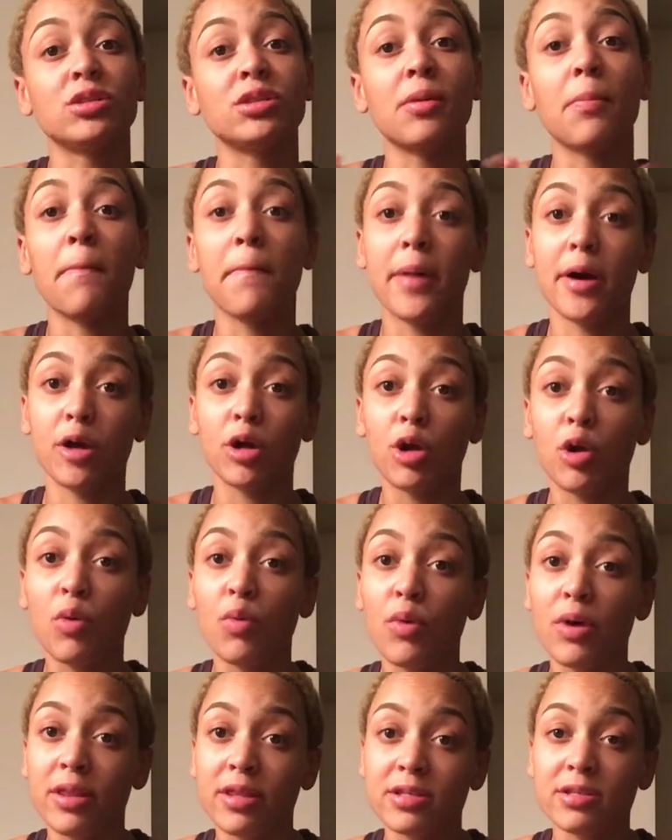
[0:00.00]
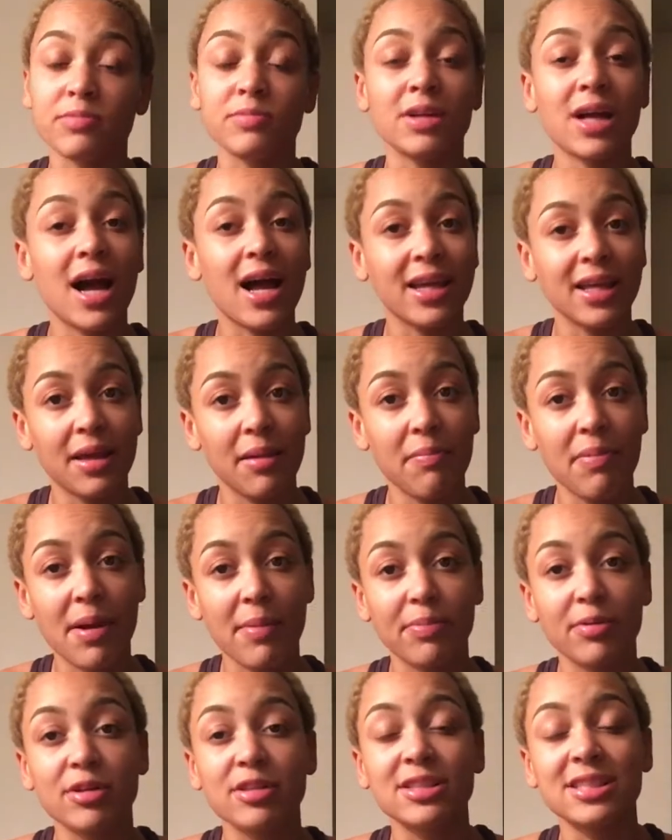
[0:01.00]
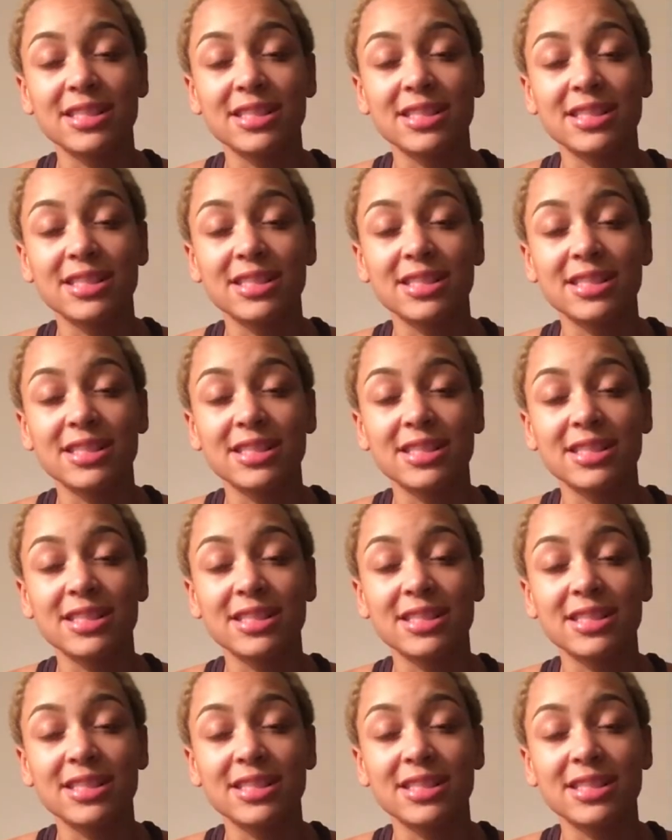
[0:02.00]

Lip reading: some butter with some cayenne pepper,